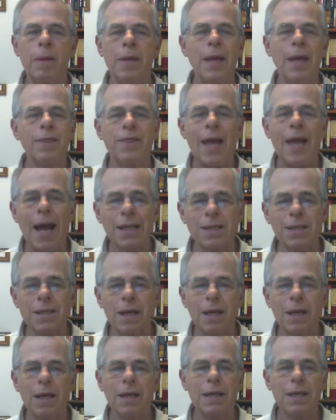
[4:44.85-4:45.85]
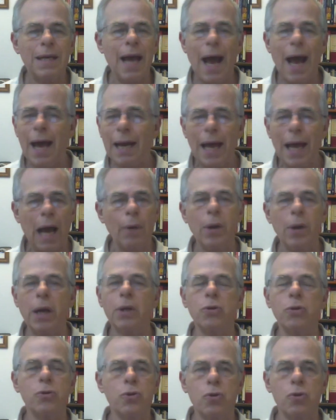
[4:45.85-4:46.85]
Yet that's not how I
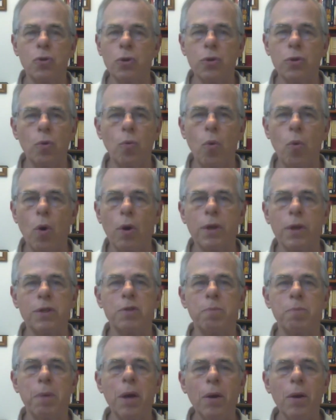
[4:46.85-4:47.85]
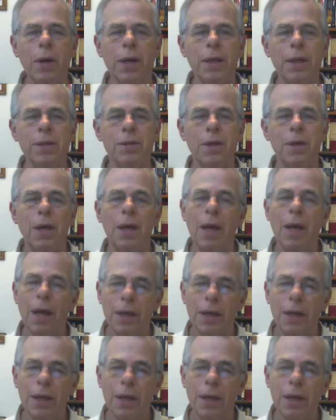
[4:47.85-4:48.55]
understood the war experience